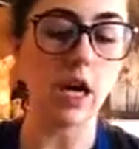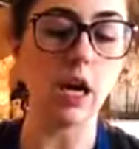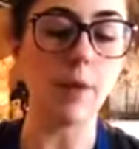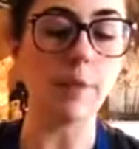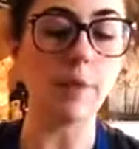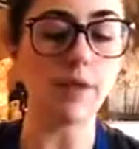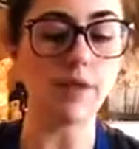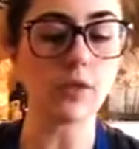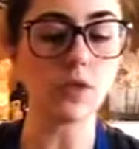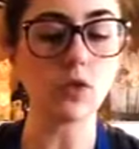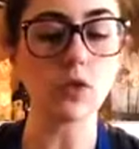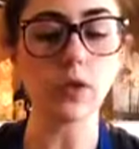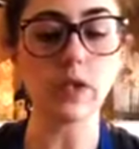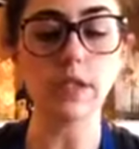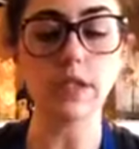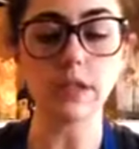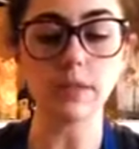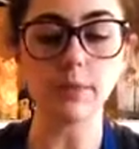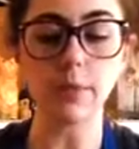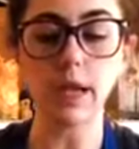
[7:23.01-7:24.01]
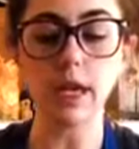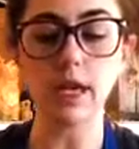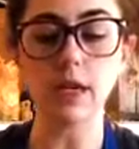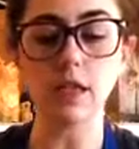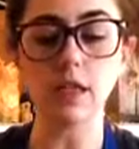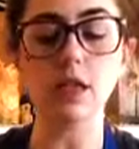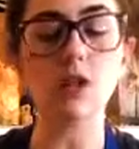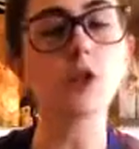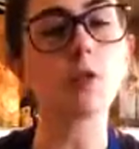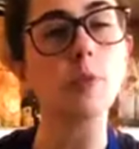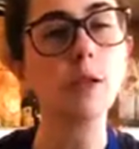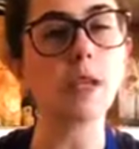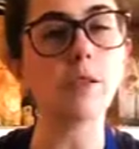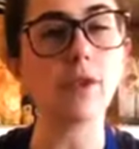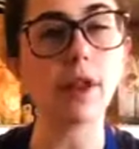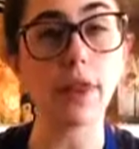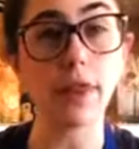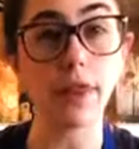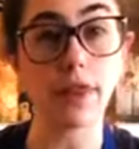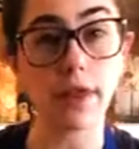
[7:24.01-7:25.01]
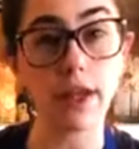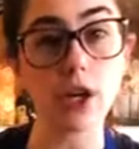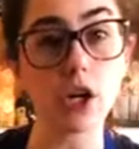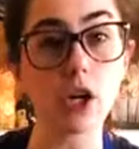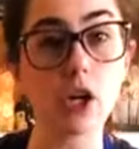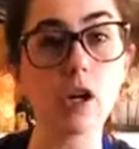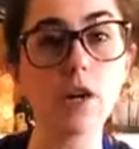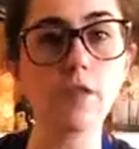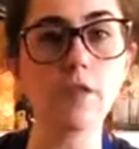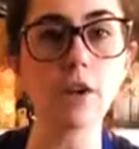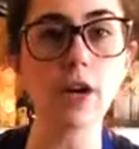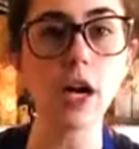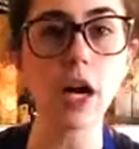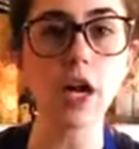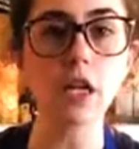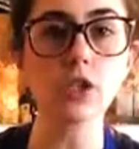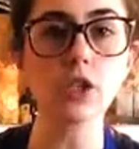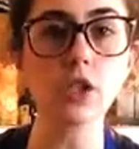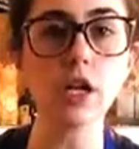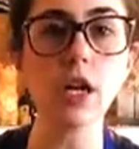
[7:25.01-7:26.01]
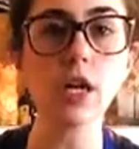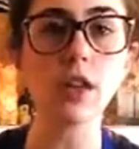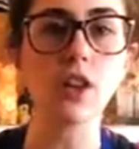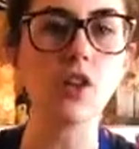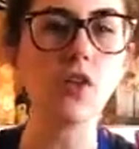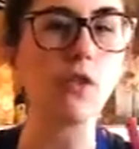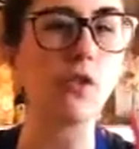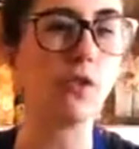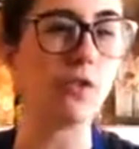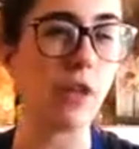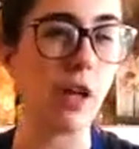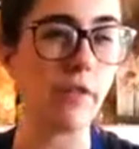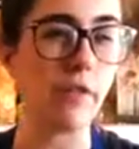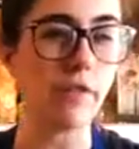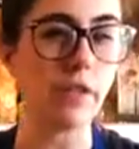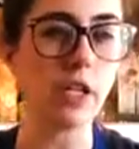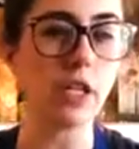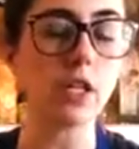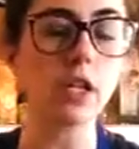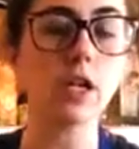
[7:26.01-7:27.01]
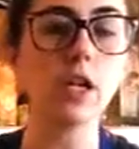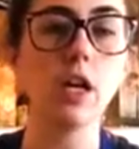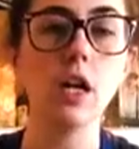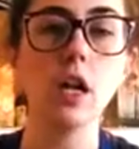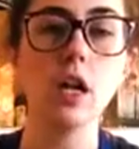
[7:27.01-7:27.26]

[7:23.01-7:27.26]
This is going to make a little bit of a thicker focaccia, a little fluffier.